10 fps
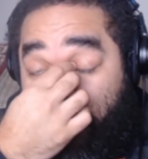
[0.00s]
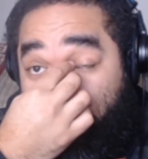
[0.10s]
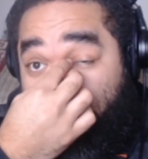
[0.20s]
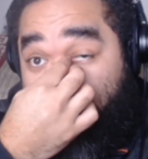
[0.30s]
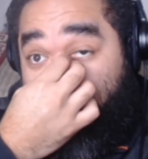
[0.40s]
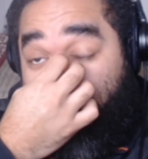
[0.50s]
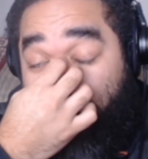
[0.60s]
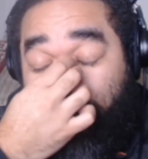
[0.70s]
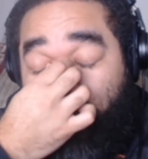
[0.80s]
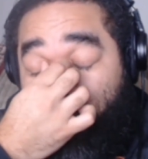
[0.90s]
If the
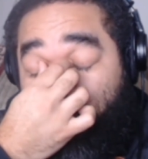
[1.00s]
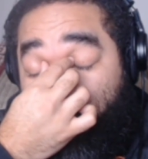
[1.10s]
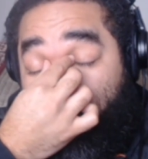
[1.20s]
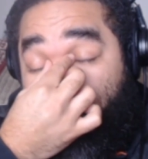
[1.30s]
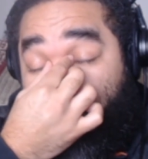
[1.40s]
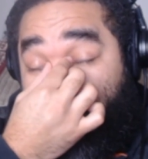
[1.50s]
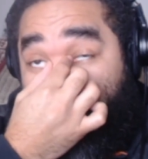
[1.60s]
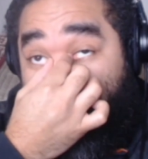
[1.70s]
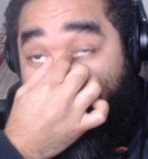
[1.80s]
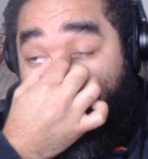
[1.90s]
fight's over,
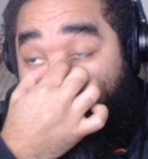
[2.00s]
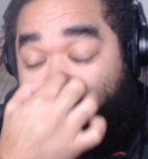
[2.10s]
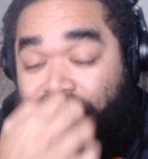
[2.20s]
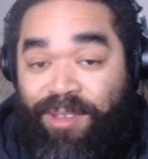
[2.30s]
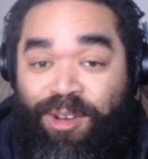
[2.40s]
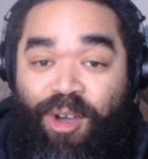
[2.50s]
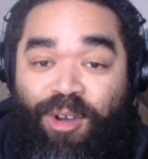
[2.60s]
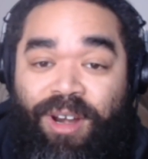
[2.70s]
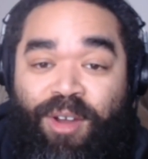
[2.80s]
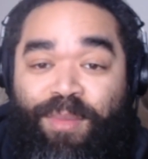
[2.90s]
you know
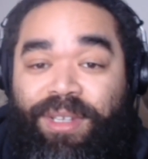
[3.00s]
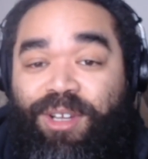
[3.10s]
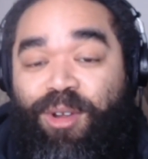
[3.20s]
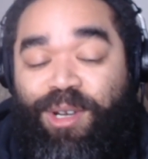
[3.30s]
Oda don't be showing us.